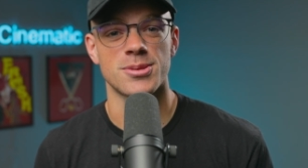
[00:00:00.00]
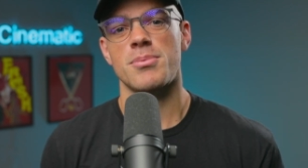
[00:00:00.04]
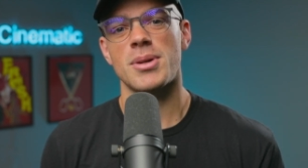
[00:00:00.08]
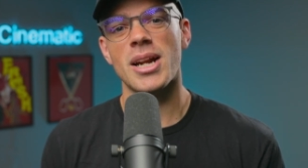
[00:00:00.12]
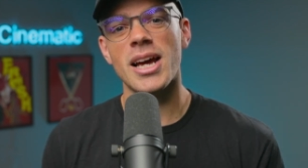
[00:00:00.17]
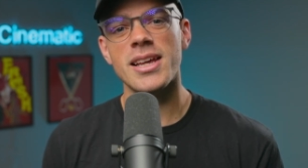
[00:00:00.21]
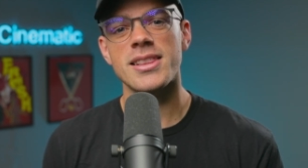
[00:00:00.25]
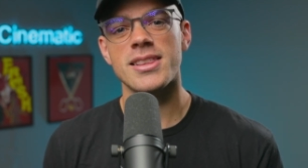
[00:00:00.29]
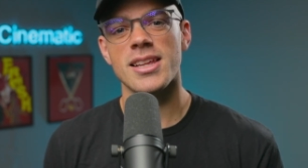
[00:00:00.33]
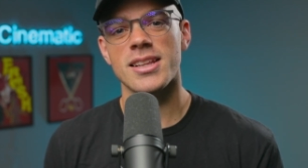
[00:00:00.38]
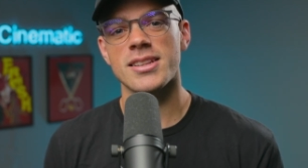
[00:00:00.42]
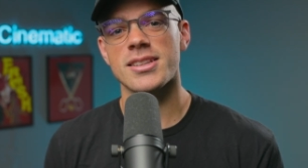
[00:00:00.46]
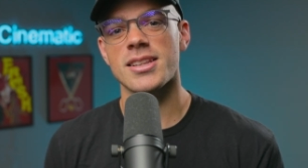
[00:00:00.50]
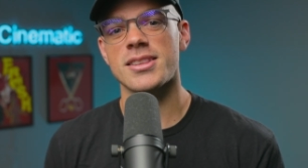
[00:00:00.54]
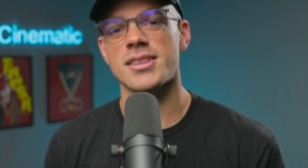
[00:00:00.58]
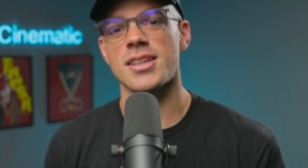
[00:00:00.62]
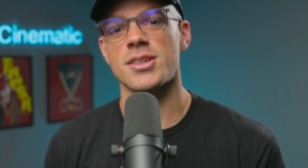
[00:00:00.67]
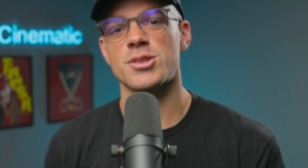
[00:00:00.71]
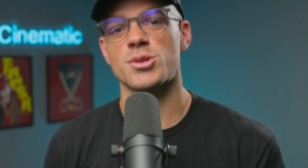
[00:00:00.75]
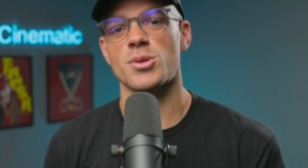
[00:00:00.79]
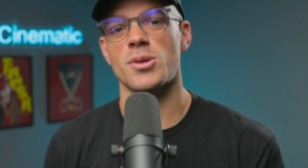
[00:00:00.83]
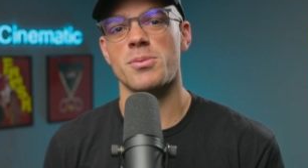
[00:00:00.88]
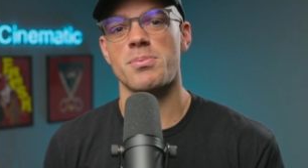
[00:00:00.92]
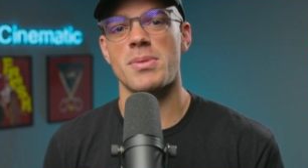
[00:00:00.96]
but I think that
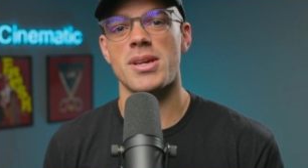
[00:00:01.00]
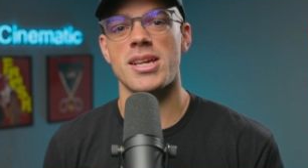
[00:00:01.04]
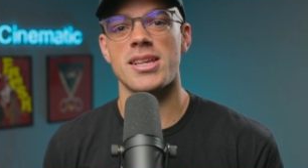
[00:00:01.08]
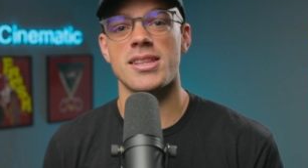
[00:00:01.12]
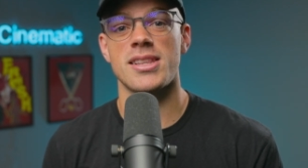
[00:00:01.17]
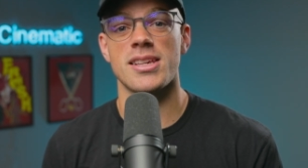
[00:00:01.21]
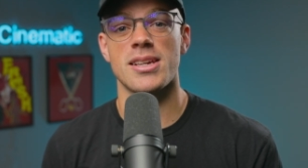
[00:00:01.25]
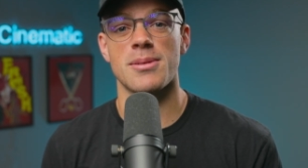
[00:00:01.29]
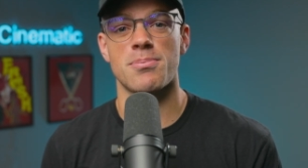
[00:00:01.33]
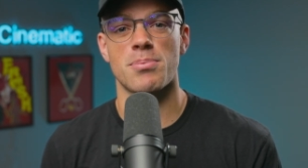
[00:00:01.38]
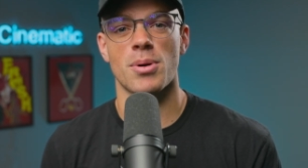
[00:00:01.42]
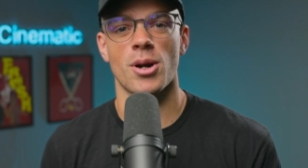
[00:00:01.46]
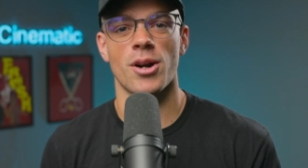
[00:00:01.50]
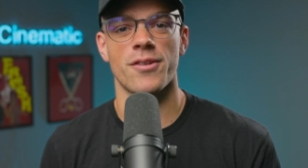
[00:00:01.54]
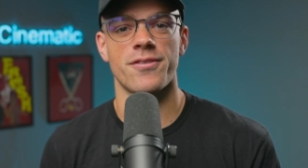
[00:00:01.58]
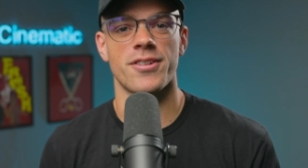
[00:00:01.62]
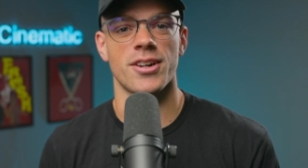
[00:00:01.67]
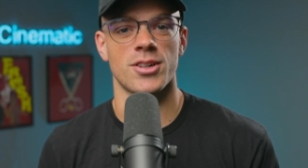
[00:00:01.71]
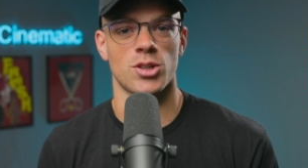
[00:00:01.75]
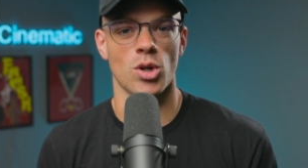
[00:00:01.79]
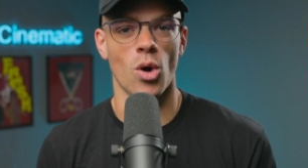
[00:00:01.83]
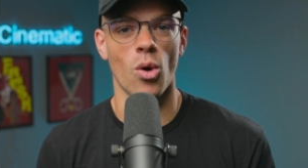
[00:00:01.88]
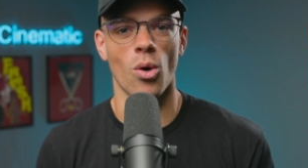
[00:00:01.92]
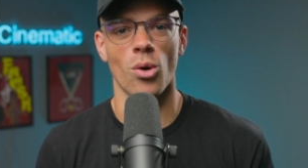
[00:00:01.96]
this would be the
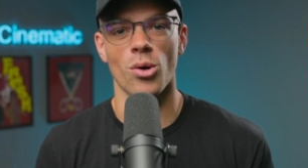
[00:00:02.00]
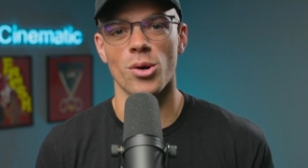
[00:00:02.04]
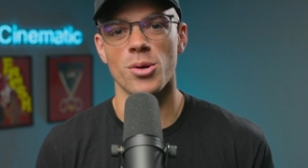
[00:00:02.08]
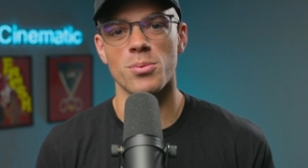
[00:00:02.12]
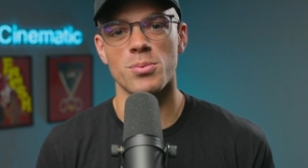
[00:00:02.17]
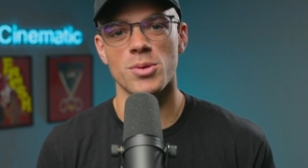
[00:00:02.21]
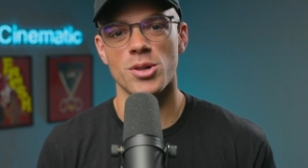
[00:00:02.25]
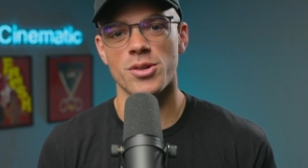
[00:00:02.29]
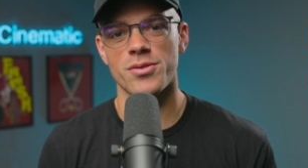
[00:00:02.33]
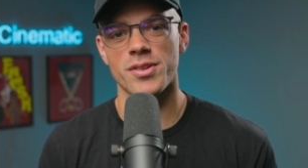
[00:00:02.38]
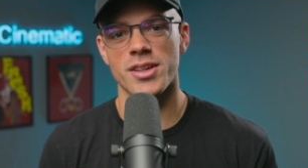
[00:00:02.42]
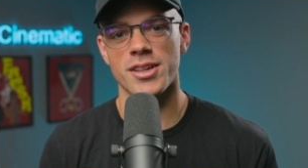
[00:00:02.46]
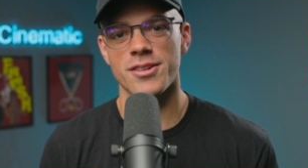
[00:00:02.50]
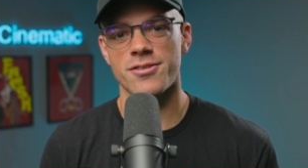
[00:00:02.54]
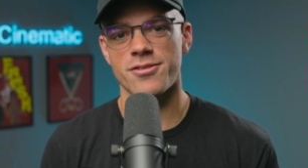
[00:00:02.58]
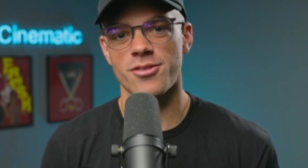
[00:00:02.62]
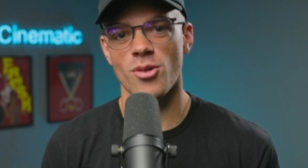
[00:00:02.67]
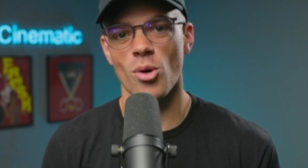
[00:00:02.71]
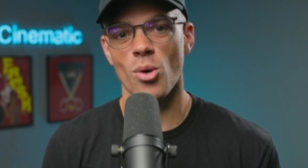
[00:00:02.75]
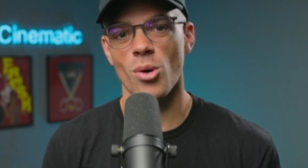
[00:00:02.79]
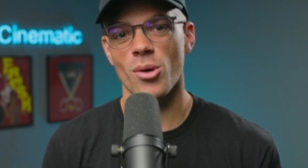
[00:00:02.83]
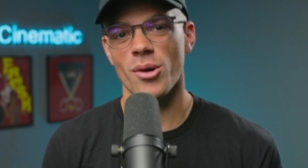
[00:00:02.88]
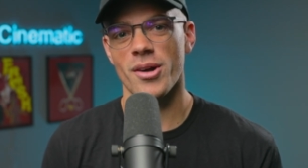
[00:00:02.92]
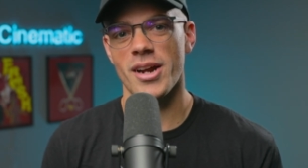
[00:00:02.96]
perfect horror movie
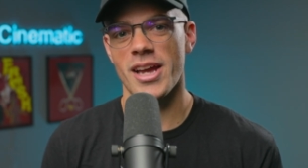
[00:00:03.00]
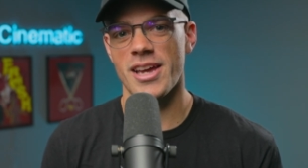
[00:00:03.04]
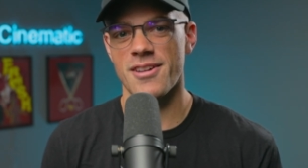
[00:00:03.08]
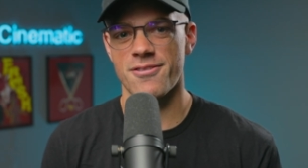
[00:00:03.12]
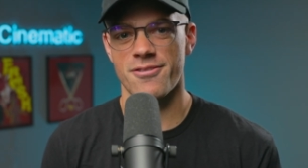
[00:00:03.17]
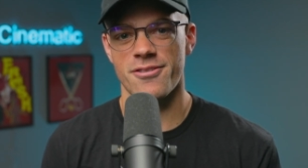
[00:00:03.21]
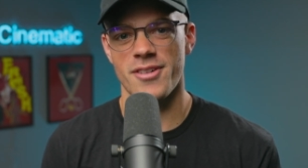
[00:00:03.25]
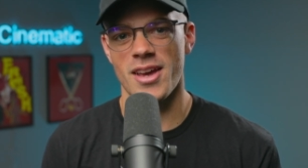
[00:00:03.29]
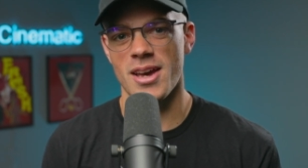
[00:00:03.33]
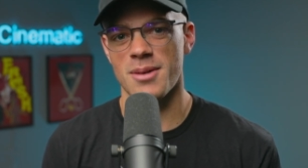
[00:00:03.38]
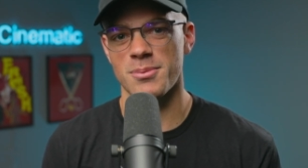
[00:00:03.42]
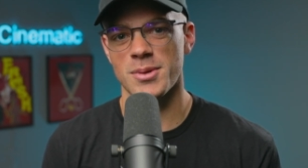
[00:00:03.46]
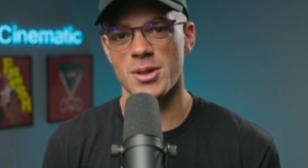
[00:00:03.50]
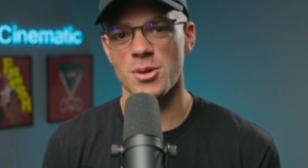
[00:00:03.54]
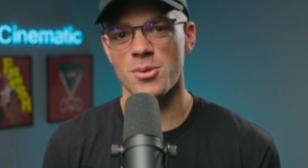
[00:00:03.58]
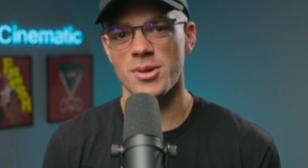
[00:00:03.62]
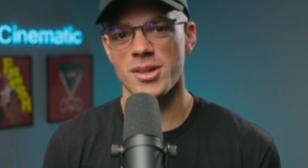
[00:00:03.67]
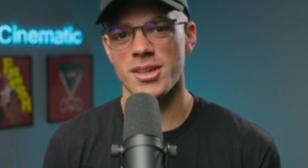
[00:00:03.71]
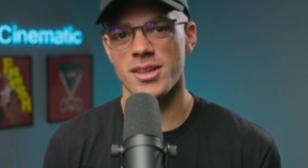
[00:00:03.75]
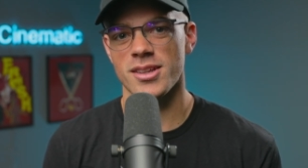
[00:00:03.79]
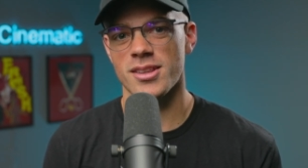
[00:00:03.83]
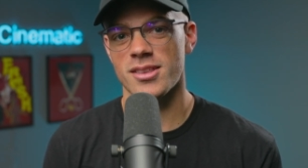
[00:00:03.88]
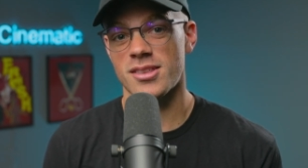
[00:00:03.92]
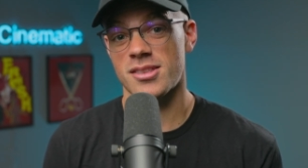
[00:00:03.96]
for a family
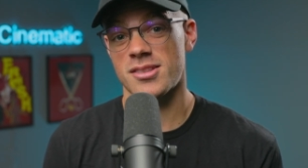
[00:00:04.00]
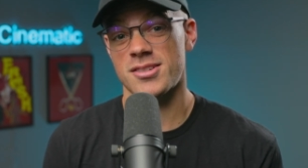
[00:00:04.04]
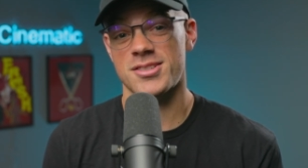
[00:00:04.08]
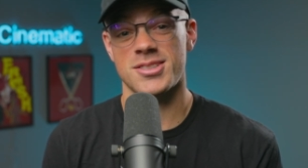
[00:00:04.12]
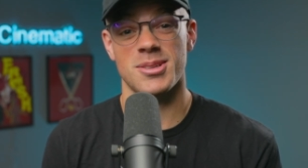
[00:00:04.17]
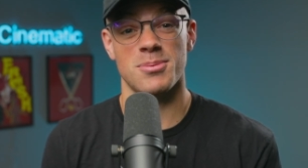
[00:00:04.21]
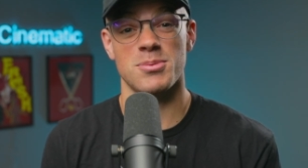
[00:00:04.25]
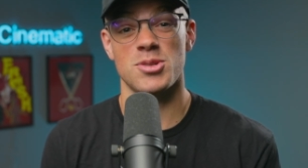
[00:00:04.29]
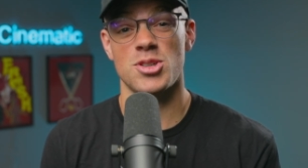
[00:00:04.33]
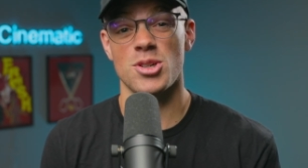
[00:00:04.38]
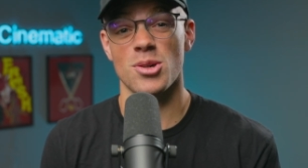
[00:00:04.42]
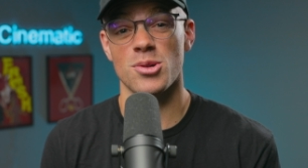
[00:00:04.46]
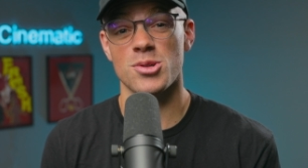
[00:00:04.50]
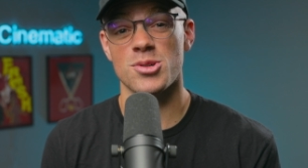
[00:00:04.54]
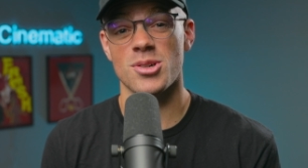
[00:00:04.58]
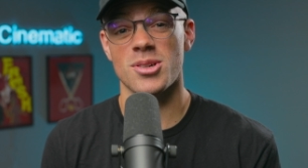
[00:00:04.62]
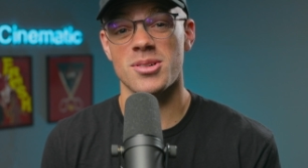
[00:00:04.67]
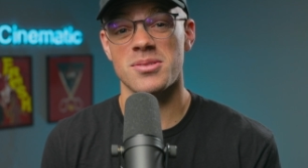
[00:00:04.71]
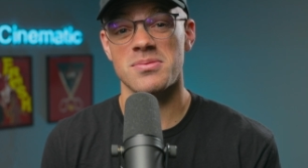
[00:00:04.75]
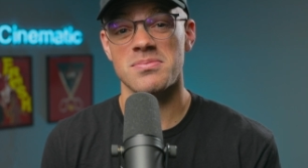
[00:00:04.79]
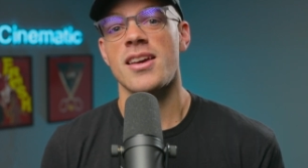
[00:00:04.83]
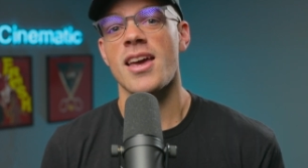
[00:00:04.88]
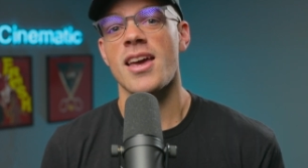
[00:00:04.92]
with some children.